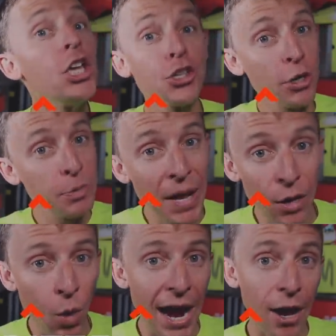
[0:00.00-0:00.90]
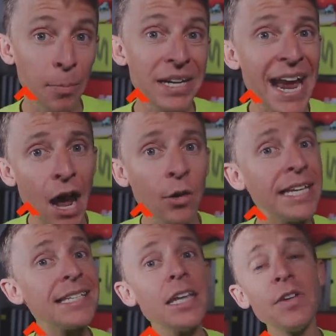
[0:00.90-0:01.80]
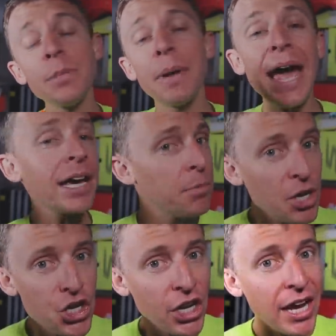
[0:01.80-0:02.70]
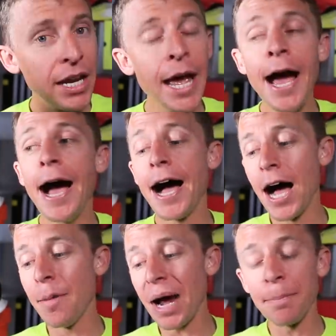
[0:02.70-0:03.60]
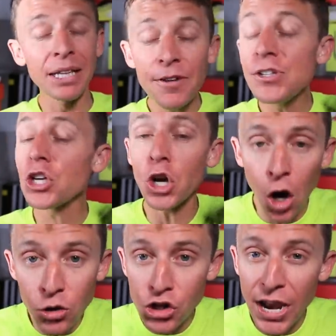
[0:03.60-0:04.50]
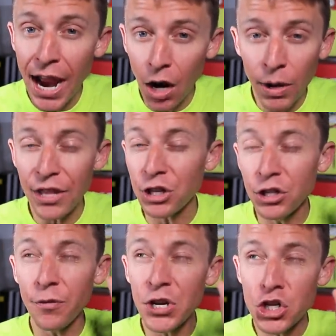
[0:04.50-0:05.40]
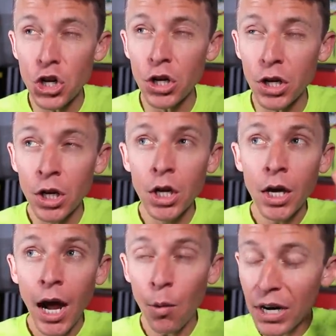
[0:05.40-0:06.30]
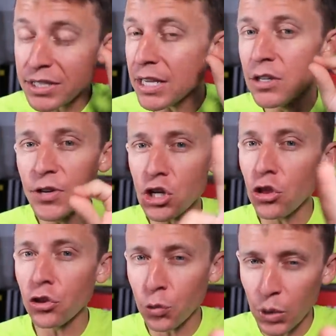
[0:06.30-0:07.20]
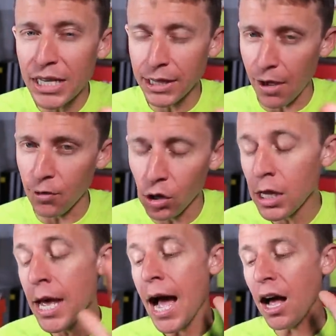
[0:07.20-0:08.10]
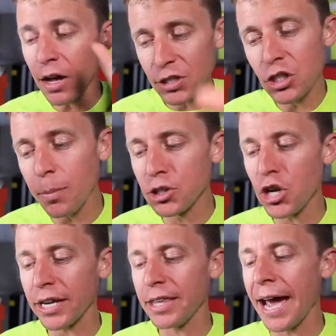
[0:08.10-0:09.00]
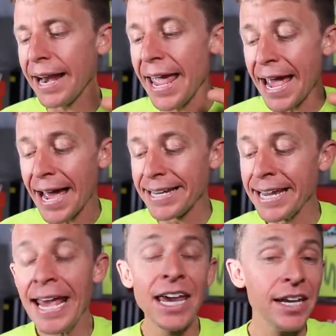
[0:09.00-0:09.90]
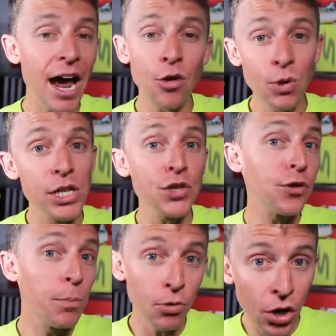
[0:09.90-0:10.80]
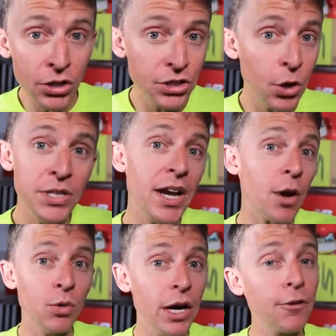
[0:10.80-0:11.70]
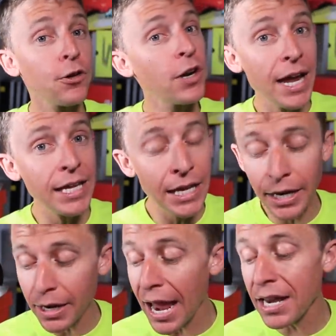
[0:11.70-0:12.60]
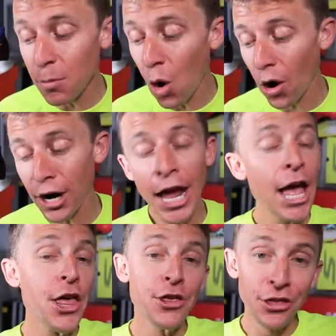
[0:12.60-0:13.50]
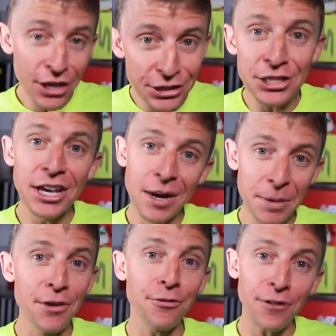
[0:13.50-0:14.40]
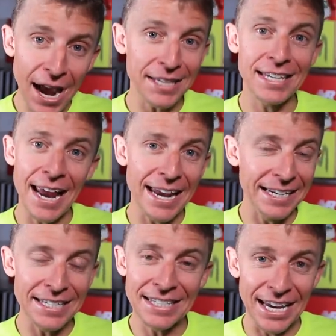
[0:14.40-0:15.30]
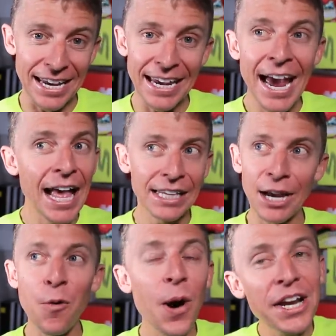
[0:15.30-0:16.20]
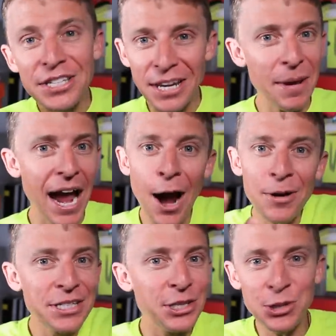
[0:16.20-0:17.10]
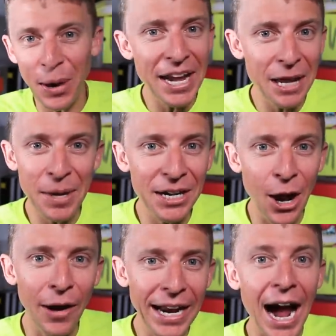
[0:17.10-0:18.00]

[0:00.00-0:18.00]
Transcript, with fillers: So it's been a while, but now he's living back in Michigan. I believe he's a coach now at the division, I want to say Division III level. I'll have to double check that. And he now runs for Brooks, so he's not running for Nike anymore. This is going to be fascinating to see. Like, what is he, how has his training been going?